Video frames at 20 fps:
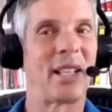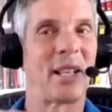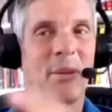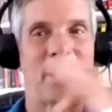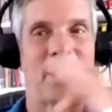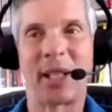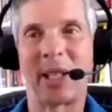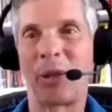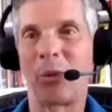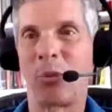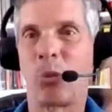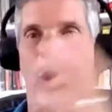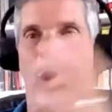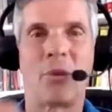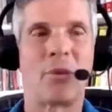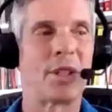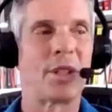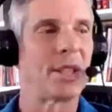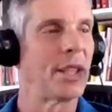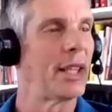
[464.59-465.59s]
I mean, he
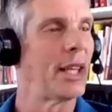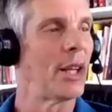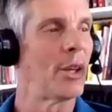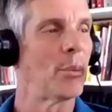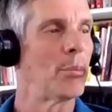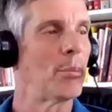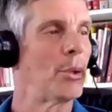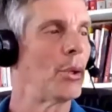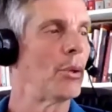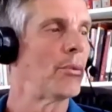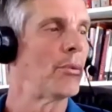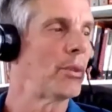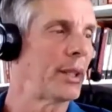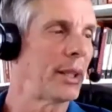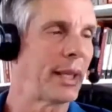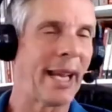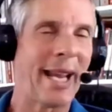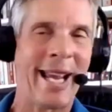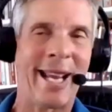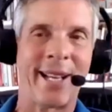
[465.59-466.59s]
wove it together
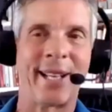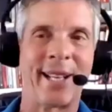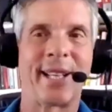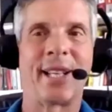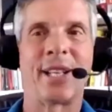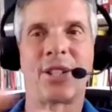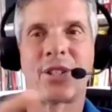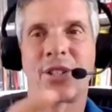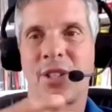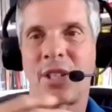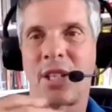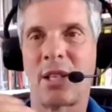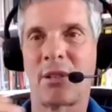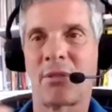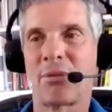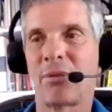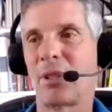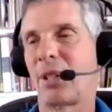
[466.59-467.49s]
beautifully, added his stuff.